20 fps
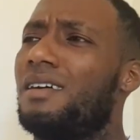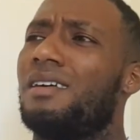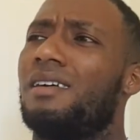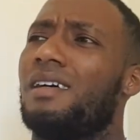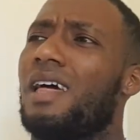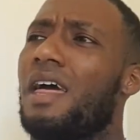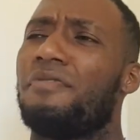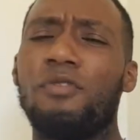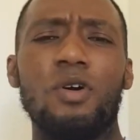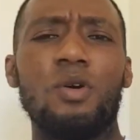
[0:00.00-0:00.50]

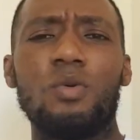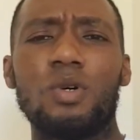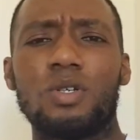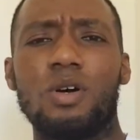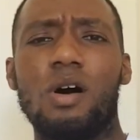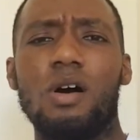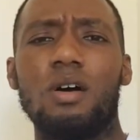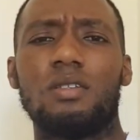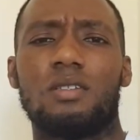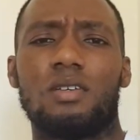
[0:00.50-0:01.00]
They thought it was
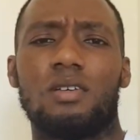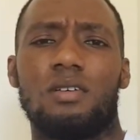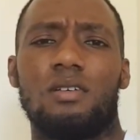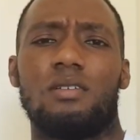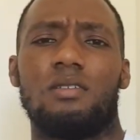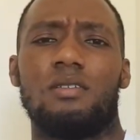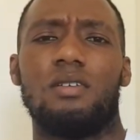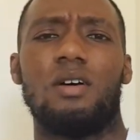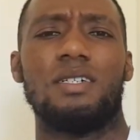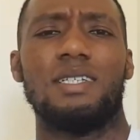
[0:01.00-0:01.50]
odd.
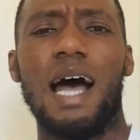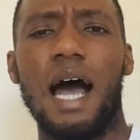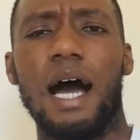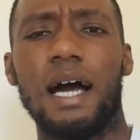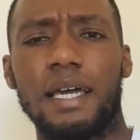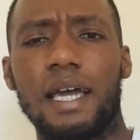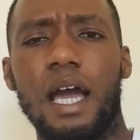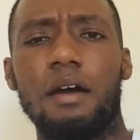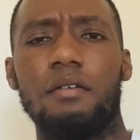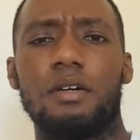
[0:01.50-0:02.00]
You know, it's out
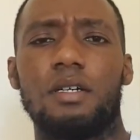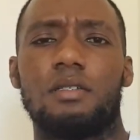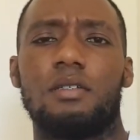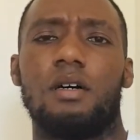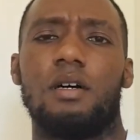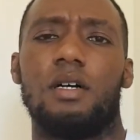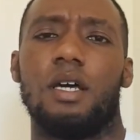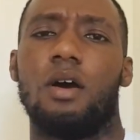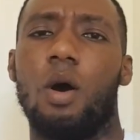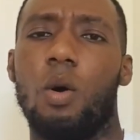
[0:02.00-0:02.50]
of
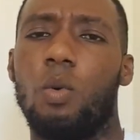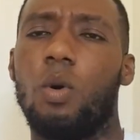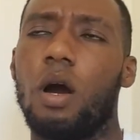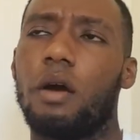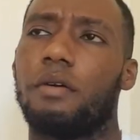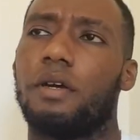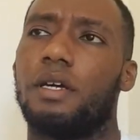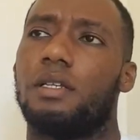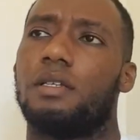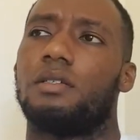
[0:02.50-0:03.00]
character. They got
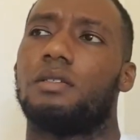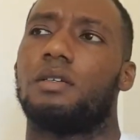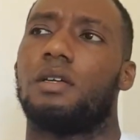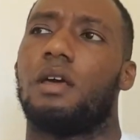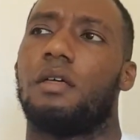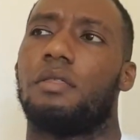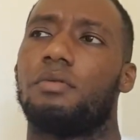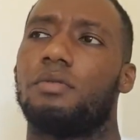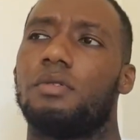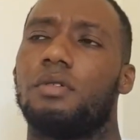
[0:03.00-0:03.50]
worried. So they
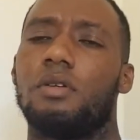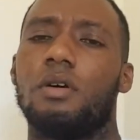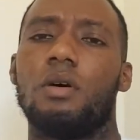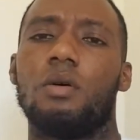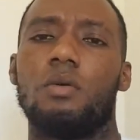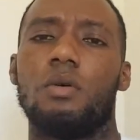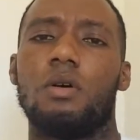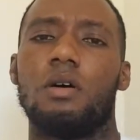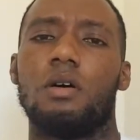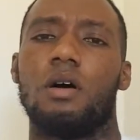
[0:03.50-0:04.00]
thought, you know
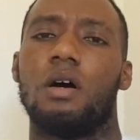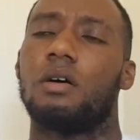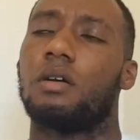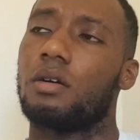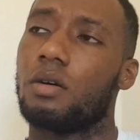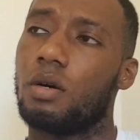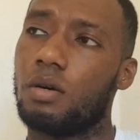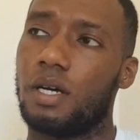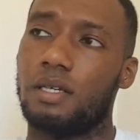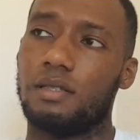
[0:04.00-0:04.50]
what? I'm going to
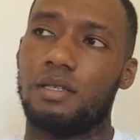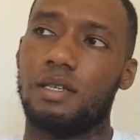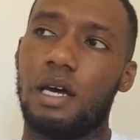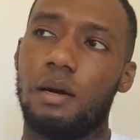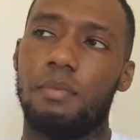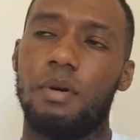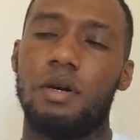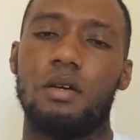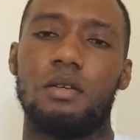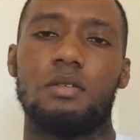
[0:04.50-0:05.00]
go down to
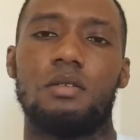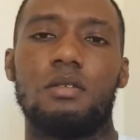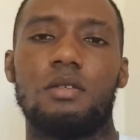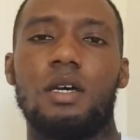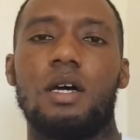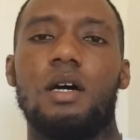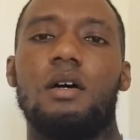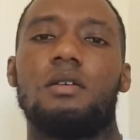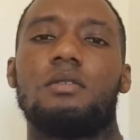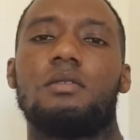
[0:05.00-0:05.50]
that person's
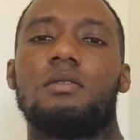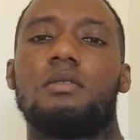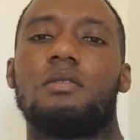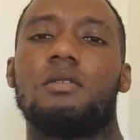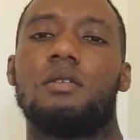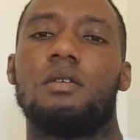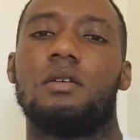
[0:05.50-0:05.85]
house.